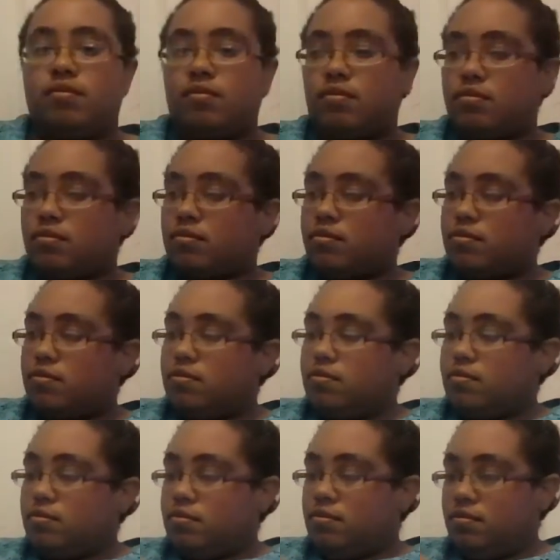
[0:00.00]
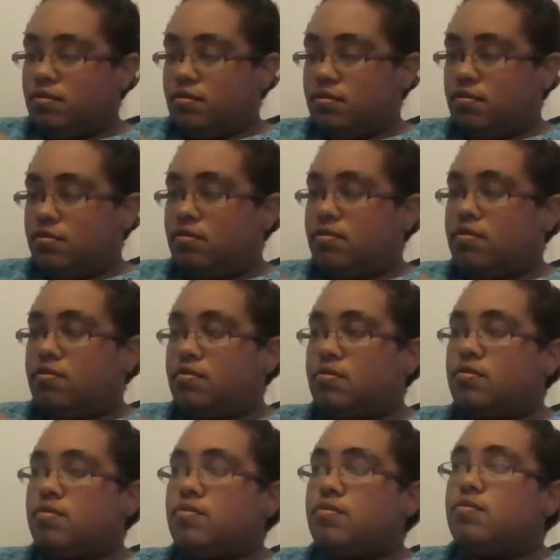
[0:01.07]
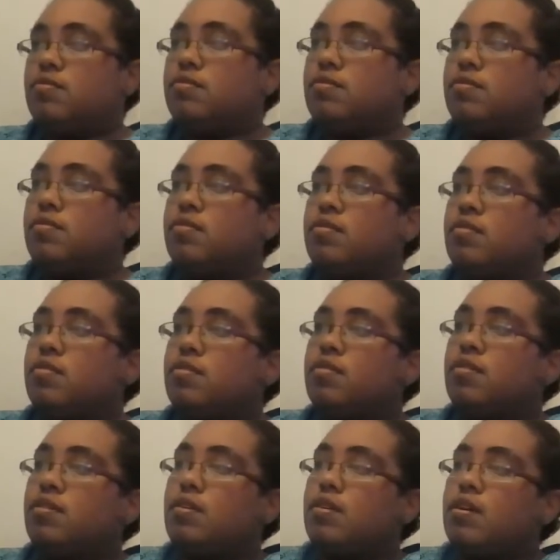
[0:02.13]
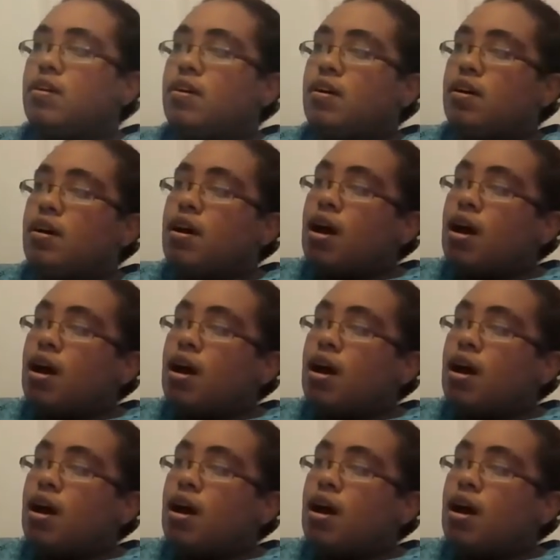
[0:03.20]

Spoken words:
(no one is talking)